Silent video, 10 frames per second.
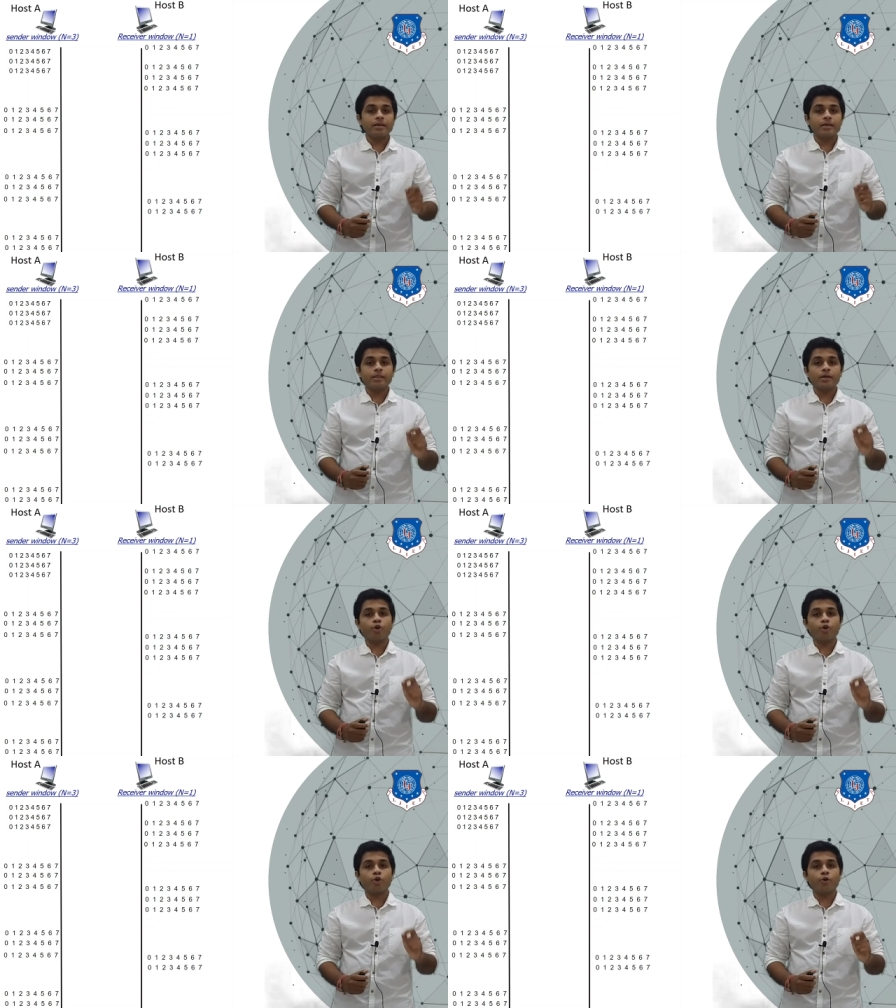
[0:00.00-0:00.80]
In the
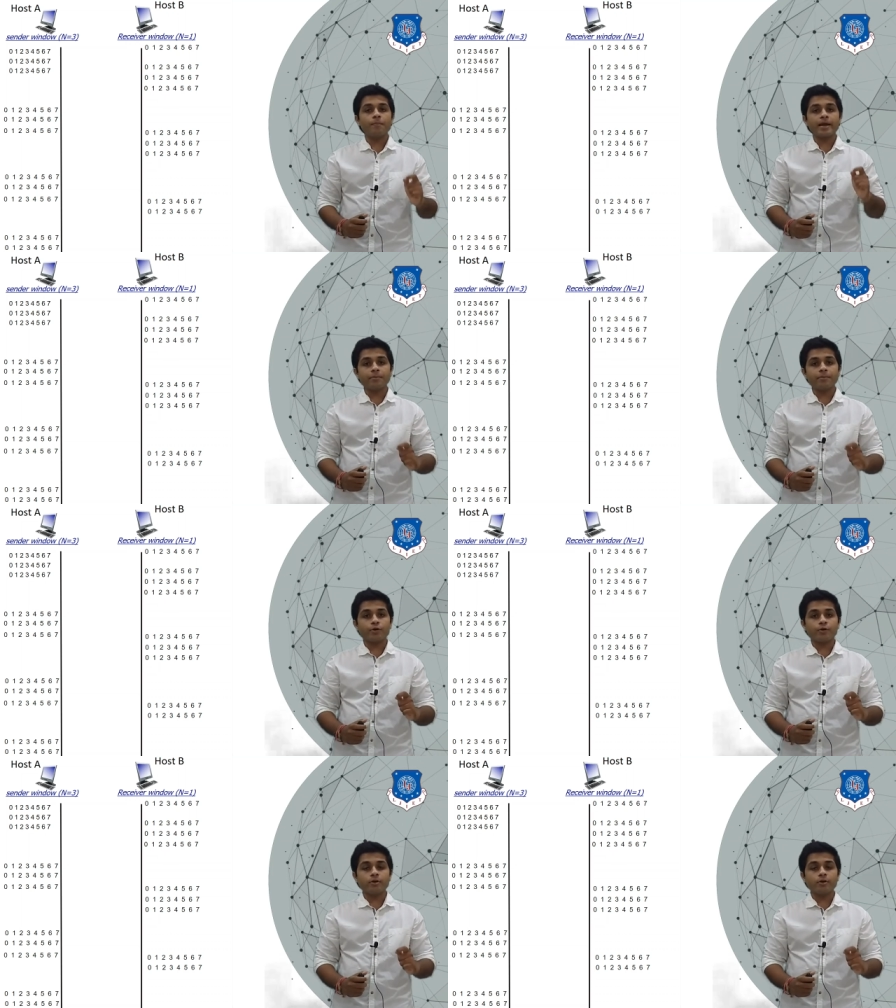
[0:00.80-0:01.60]
go back and
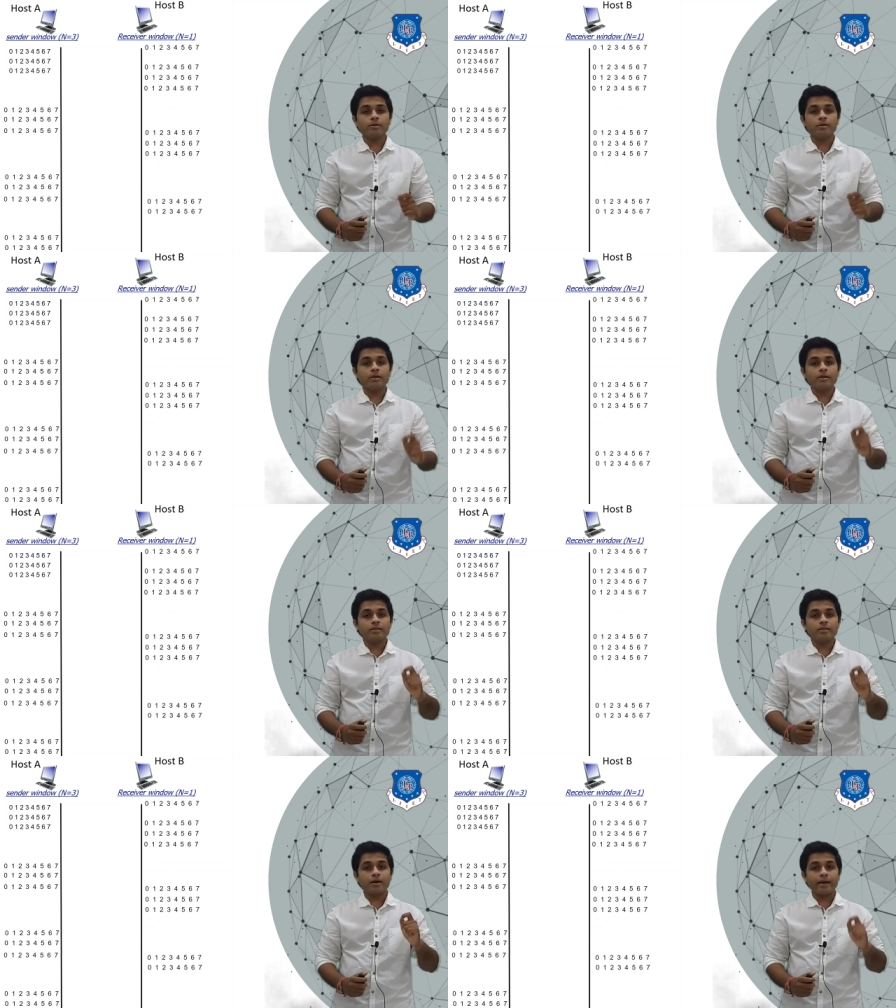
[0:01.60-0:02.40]
protocol,
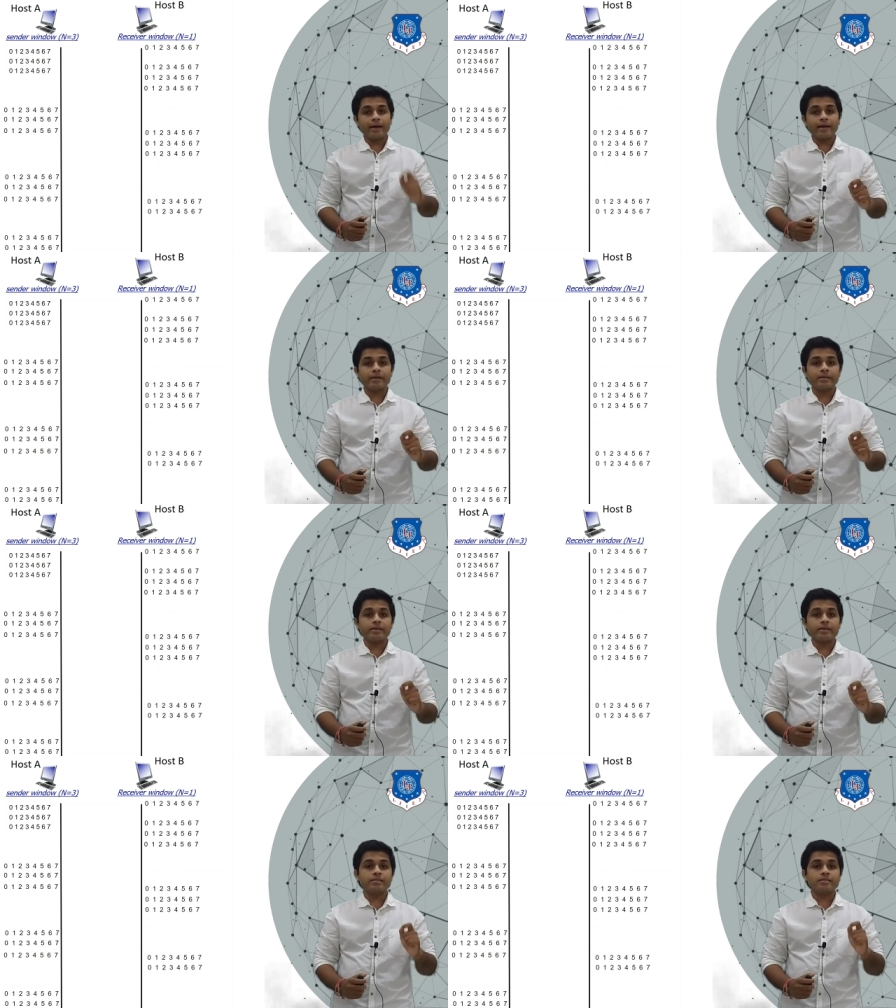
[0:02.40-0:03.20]
the n
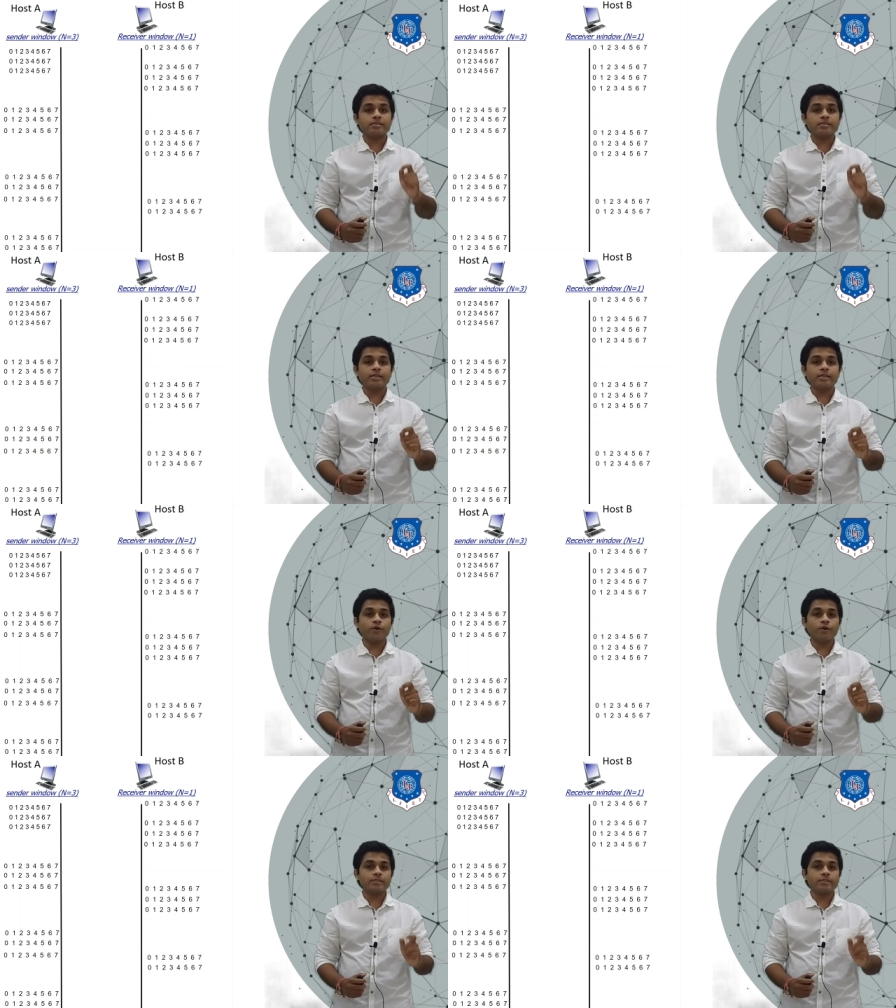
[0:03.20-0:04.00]
is the size
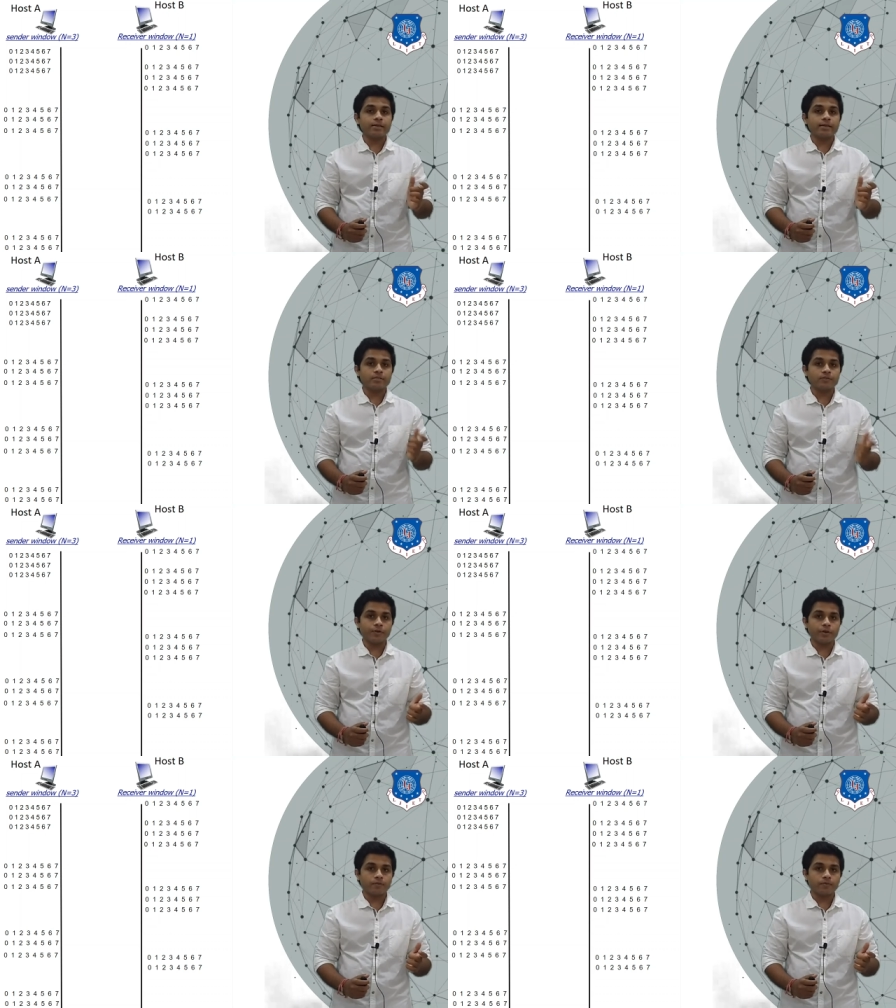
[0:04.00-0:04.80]
of the sender's
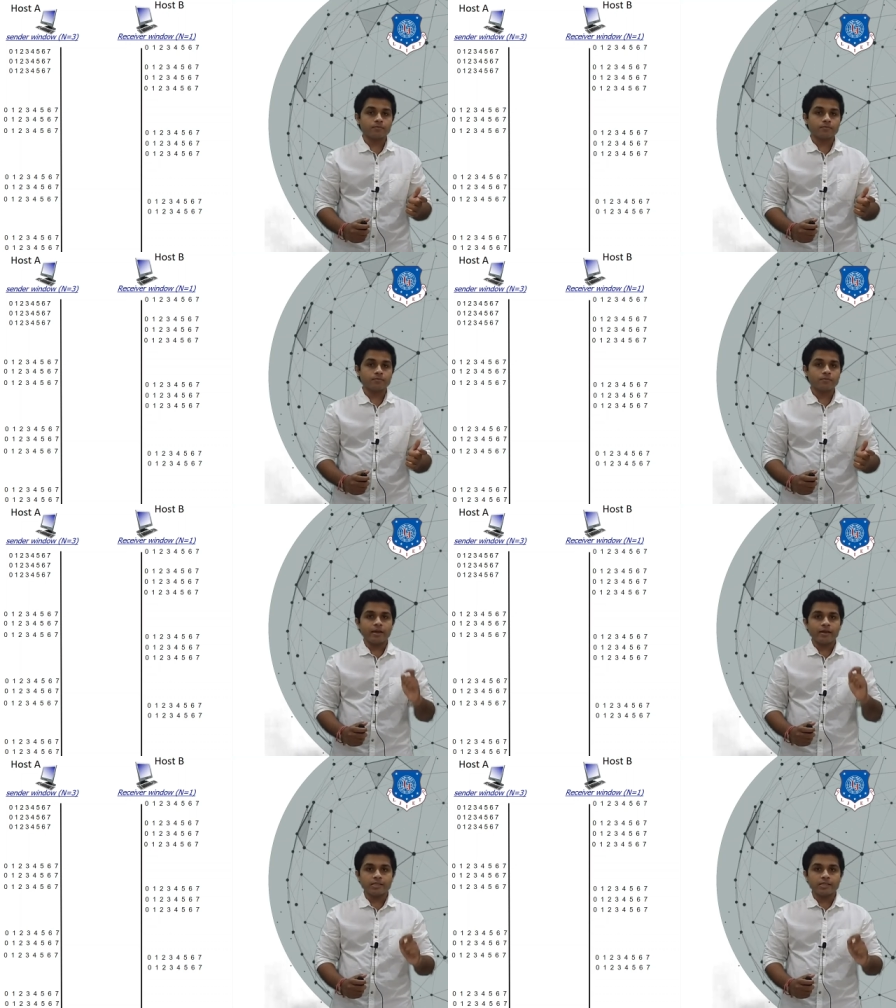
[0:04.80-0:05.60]
window
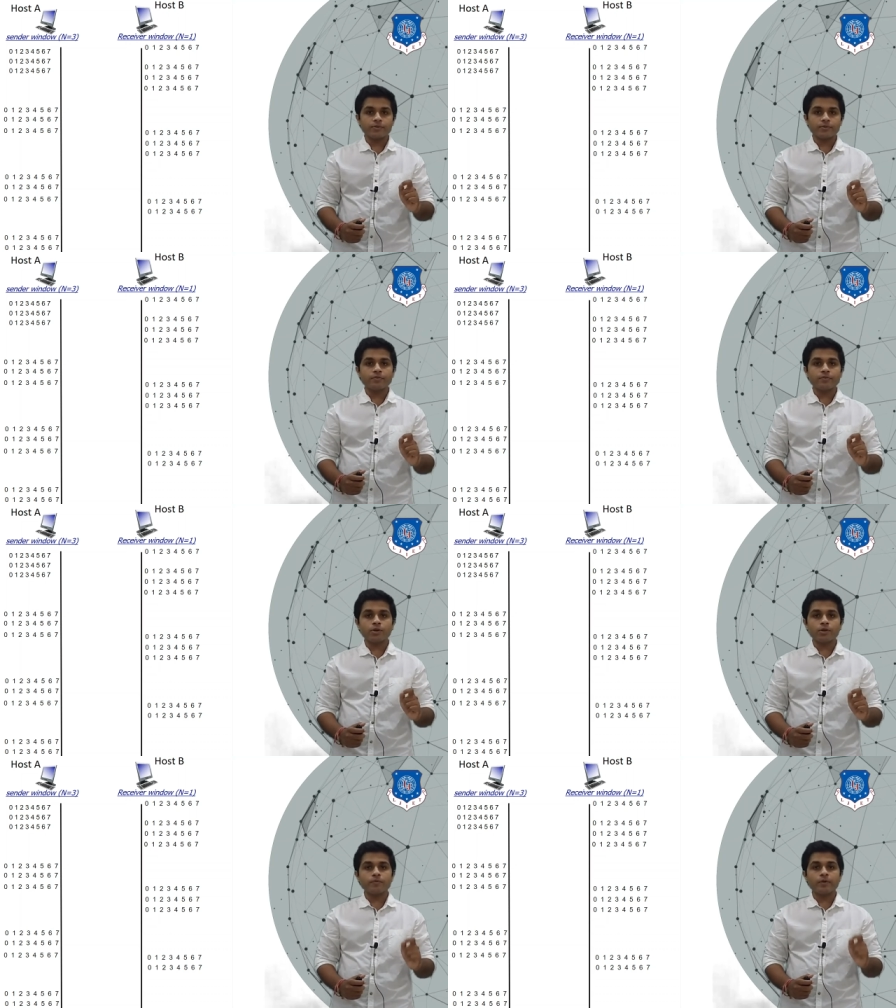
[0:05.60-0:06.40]
and receiver's
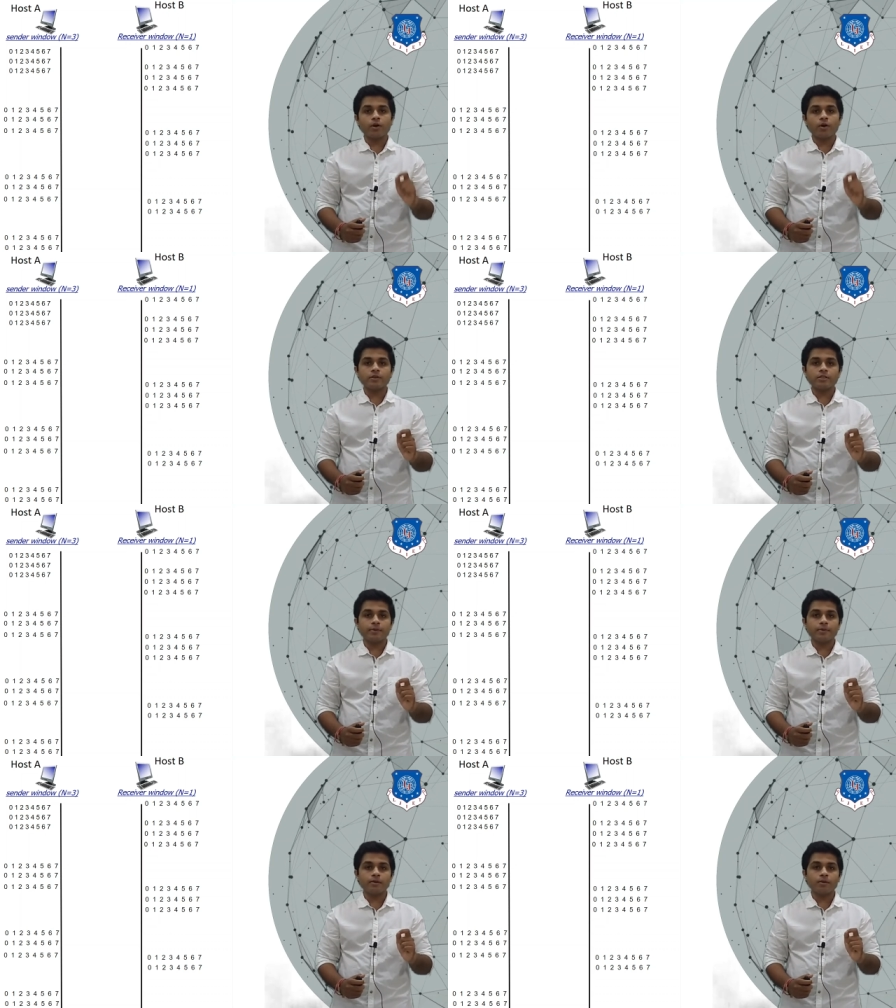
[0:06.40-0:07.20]
window will always
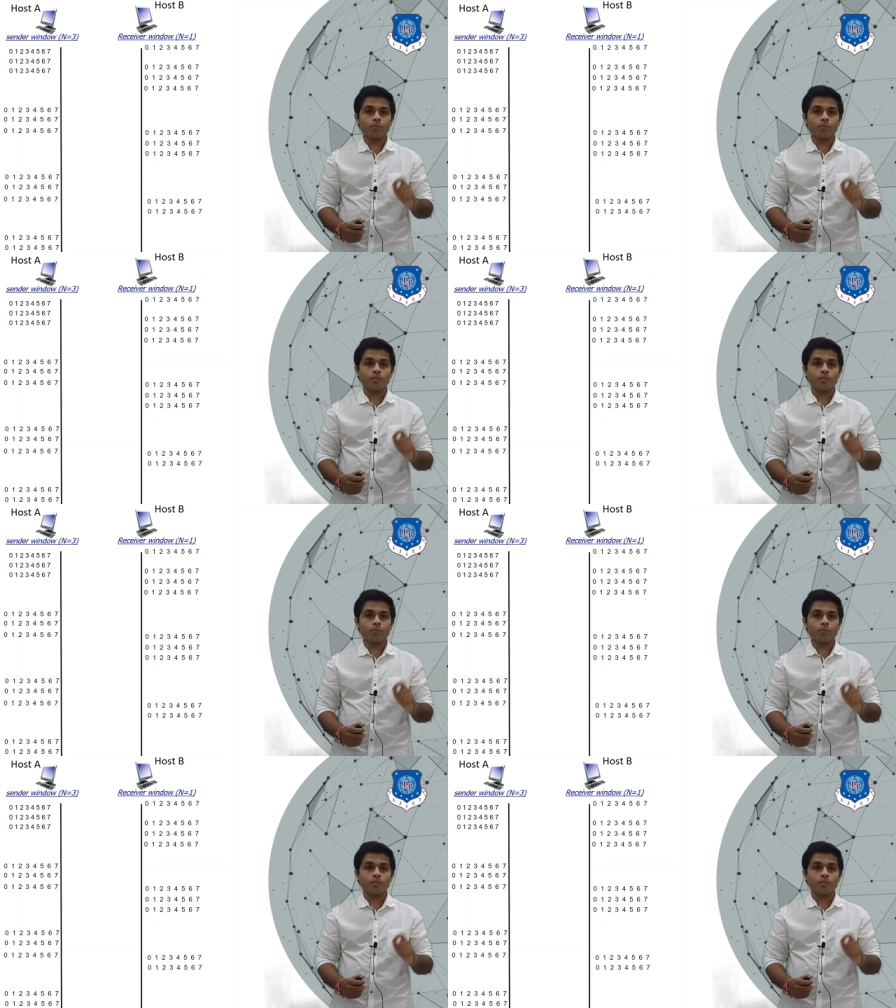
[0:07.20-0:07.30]
be